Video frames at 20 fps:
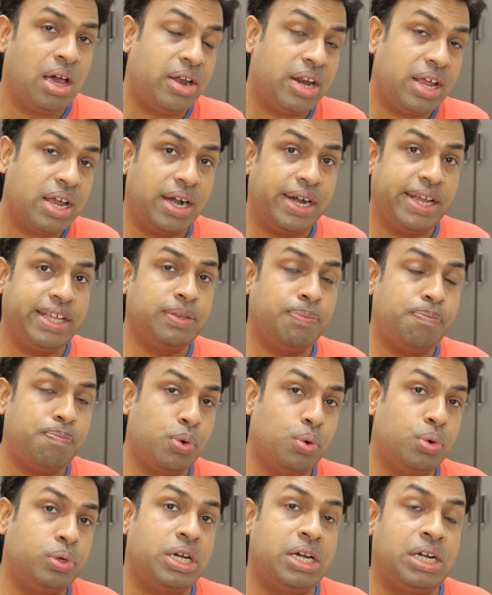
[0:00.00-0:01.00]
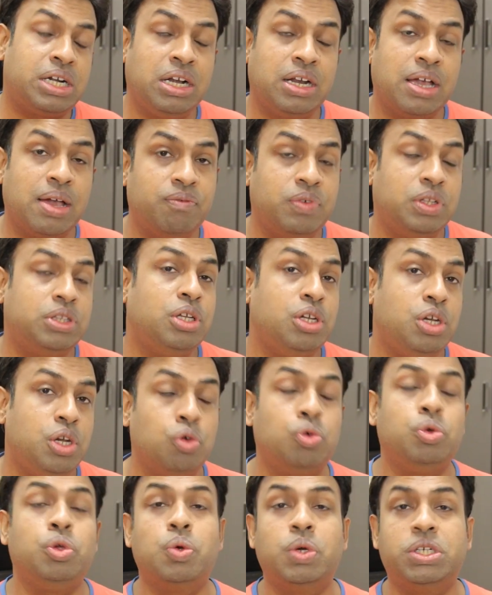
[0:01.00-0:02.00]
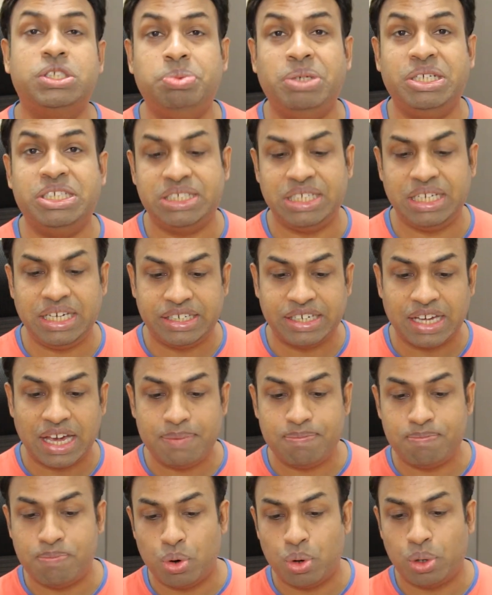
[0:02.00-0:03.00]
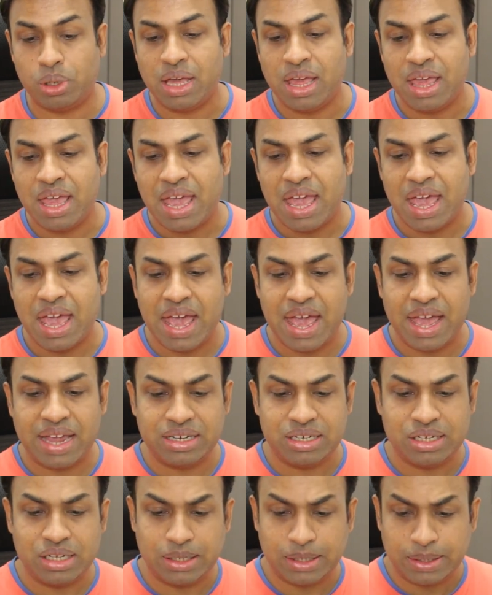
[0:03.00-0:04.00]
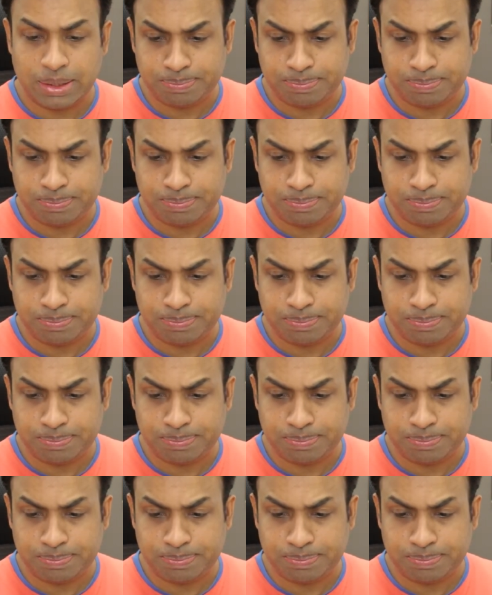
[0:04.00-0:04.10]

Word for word: Regarding the port, it will come with the new USB-C type port, and